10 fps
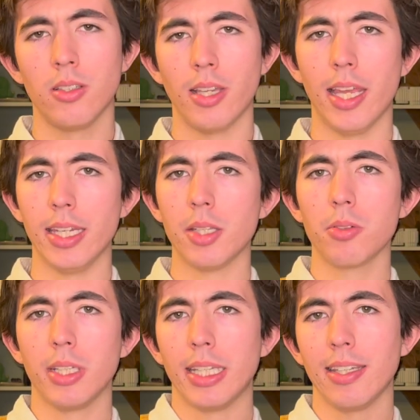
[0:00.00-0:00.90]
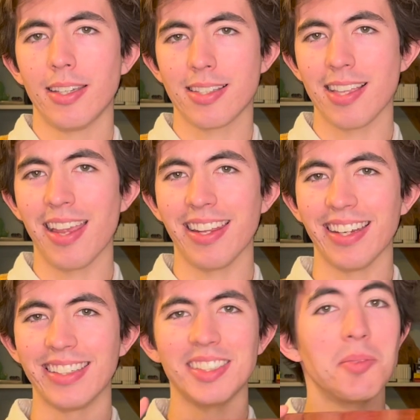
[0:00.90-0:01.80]
an equally
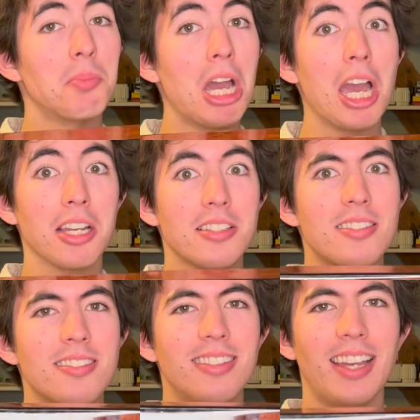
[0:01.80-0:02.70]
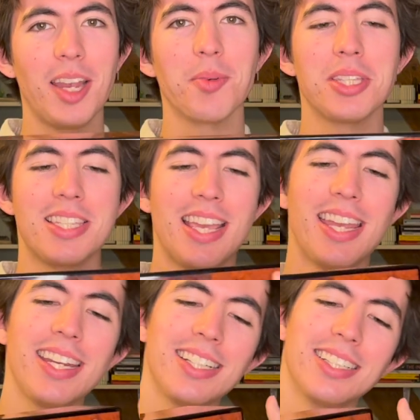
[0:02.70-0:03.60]
exciting box, I would
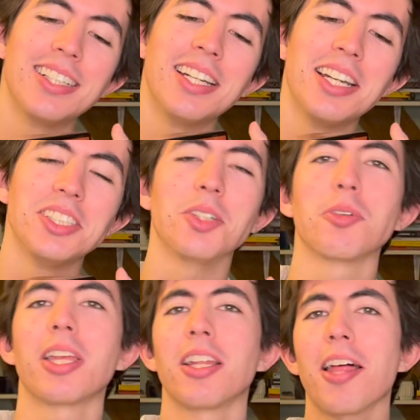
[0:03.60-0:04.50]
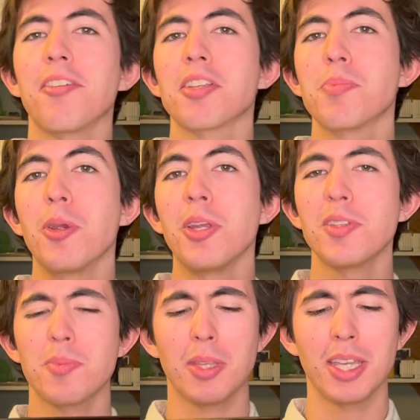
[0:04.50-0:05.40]
say. Don't get a lot of
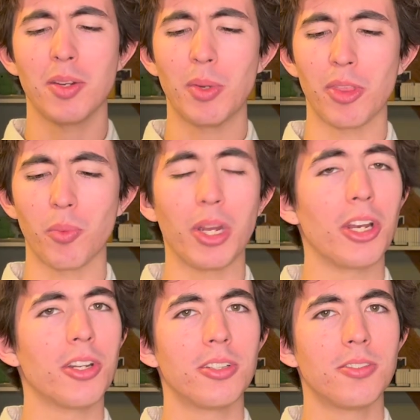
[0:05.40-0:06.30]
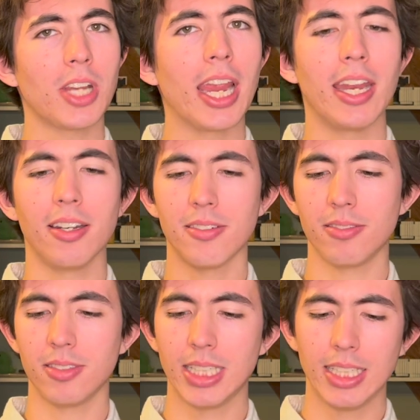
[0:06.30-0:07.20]
experience playing with weird, giant,
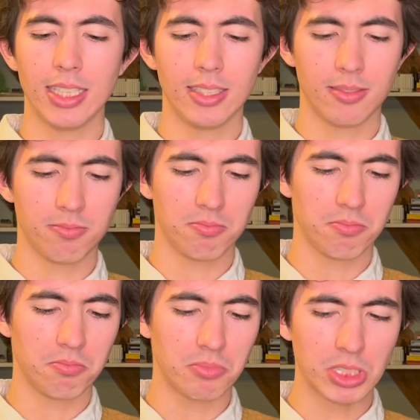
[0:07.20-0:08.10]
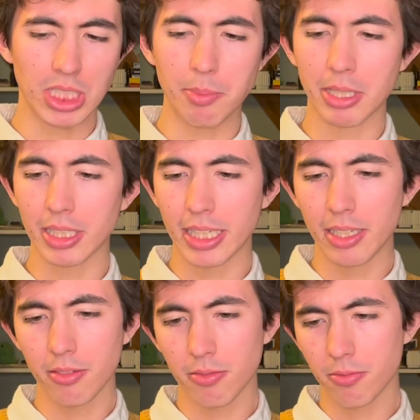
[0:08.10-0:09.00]

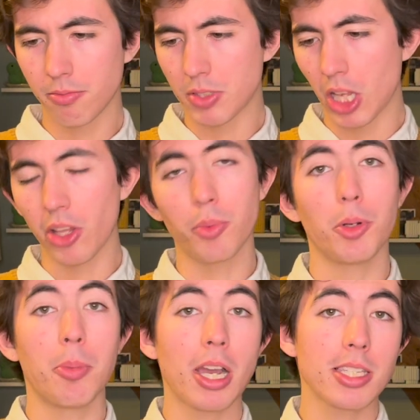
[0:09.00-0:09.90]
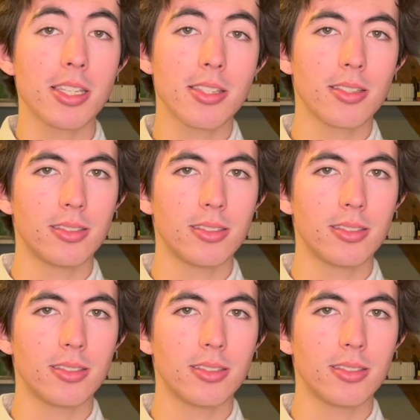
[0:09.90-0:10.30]
seemingly solid wood boxes.